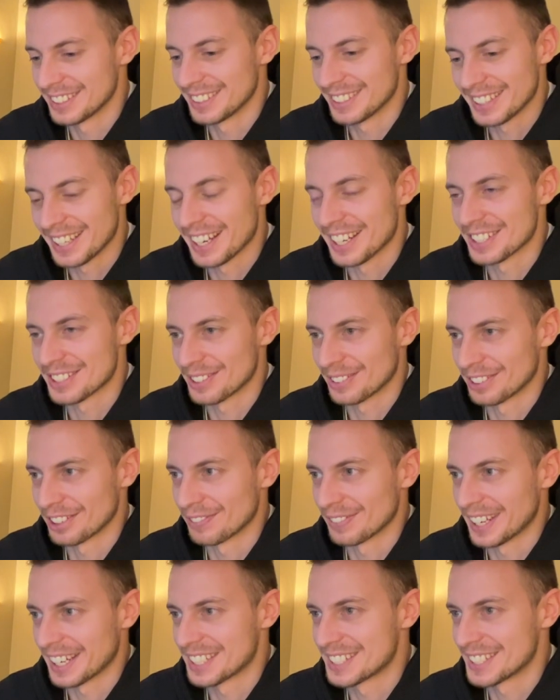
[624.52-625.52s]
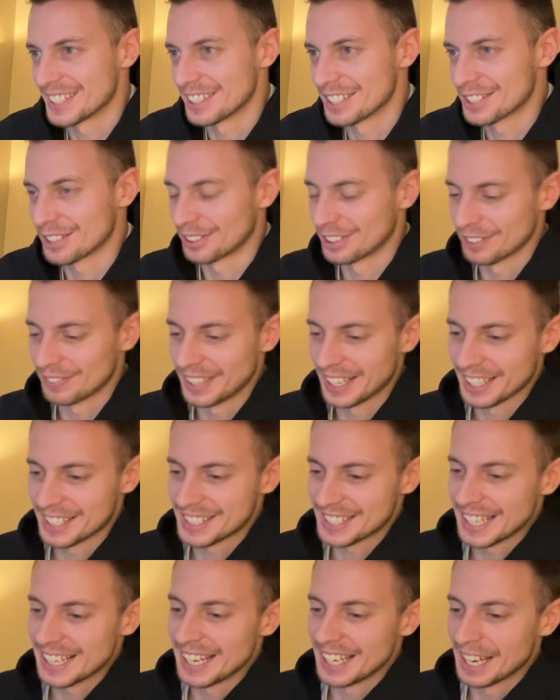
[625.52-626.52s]
Yes, sort of like
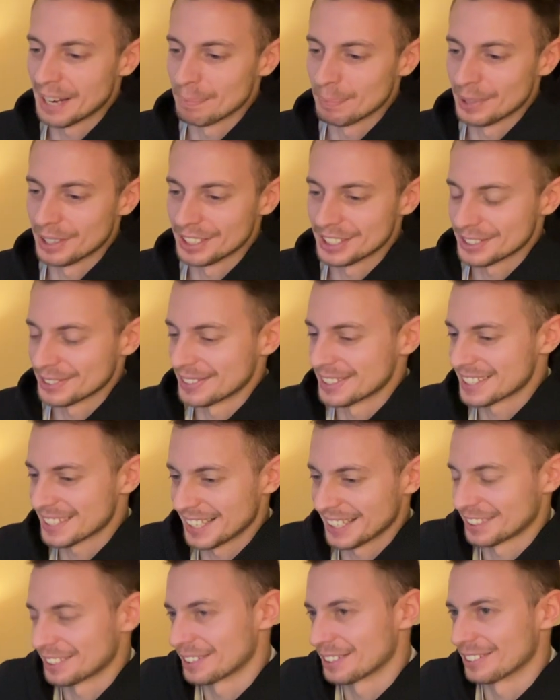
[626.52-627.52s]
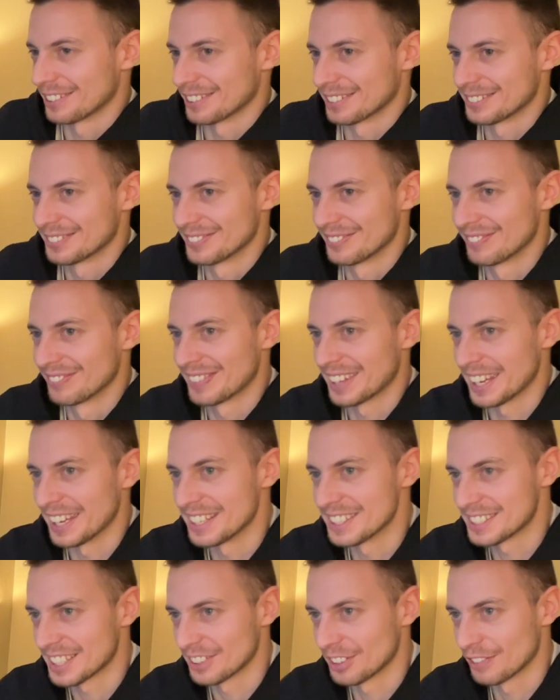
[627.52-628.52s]
silly numbers. So it's like, you know,
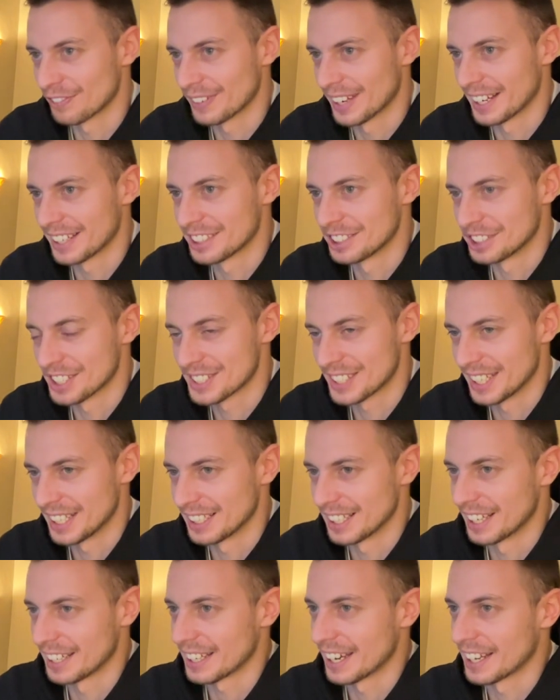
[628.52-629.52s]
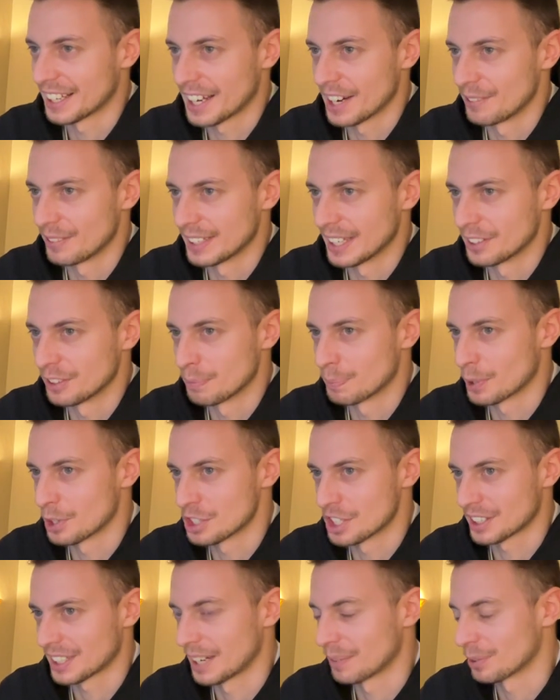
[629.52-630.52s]
instead of like just saying like I carried out the
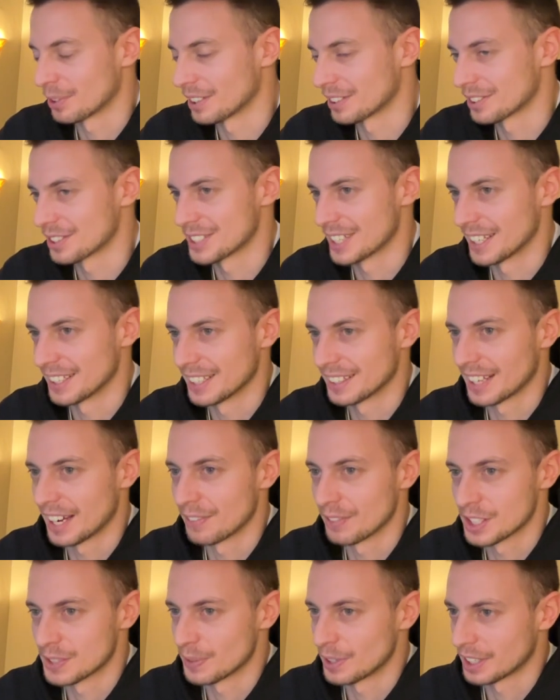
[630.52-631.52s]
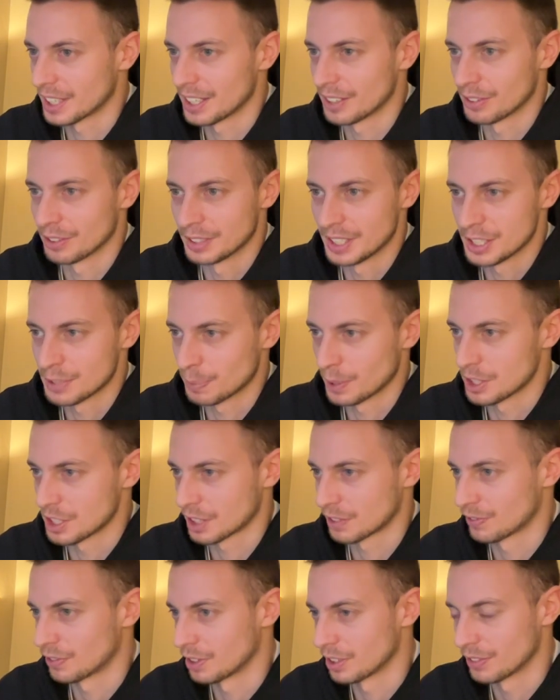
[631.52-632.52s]
project, I'm going to say that I was working on this
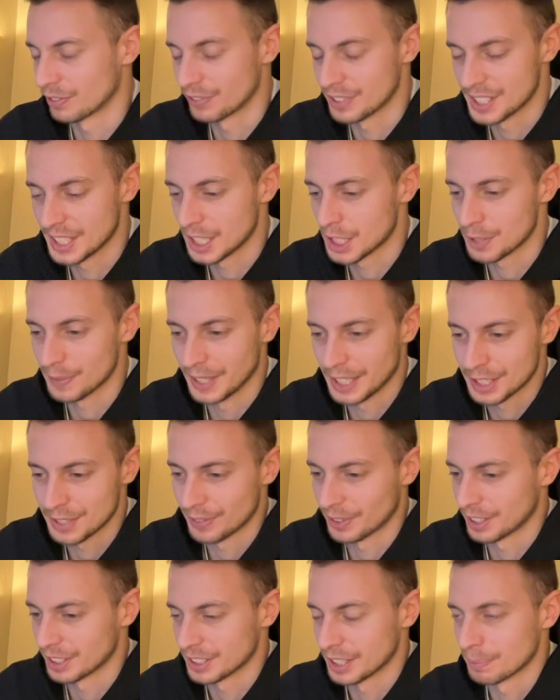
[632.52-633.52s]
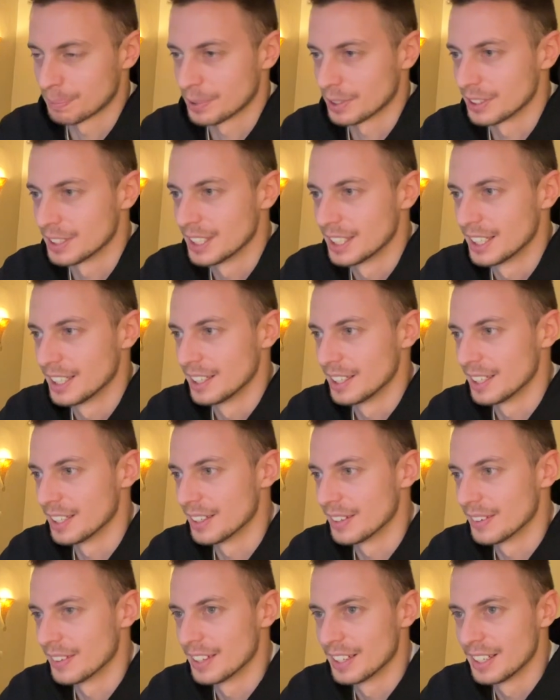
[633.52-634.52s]
project for 6 weeks, for example.
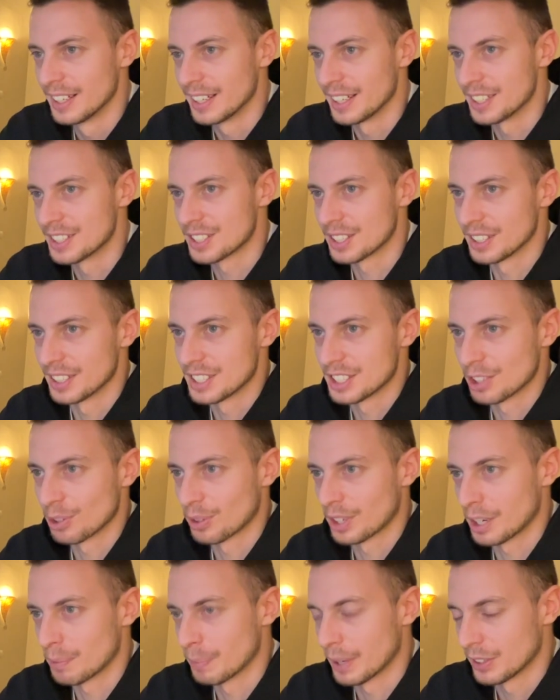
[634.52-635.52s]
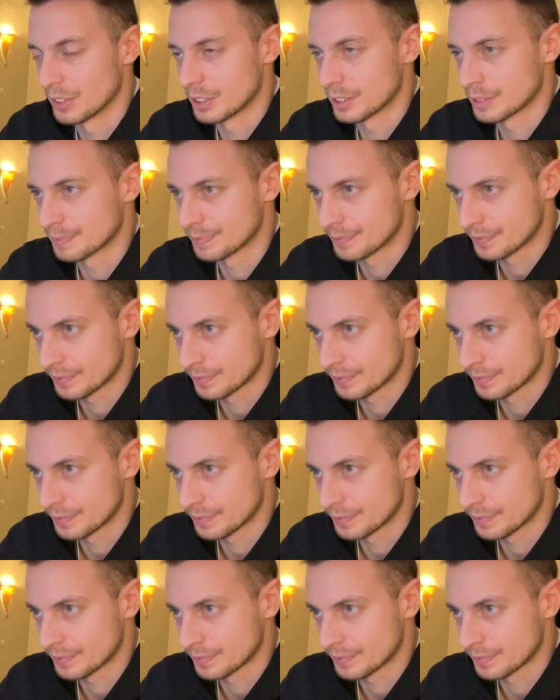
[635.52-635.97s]
It's looking better.